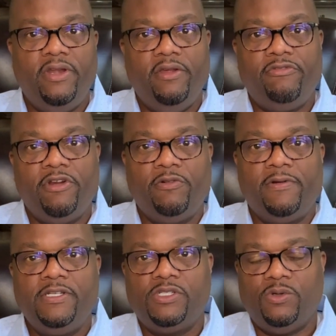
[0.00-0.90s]
different
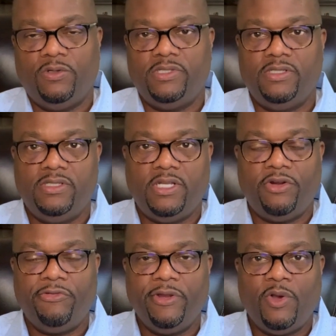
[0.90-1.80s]
resources that
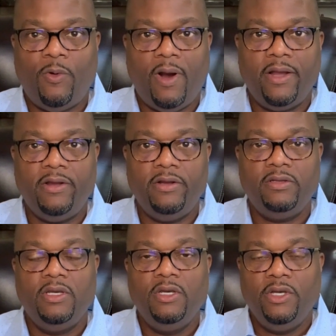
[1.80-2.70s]
are required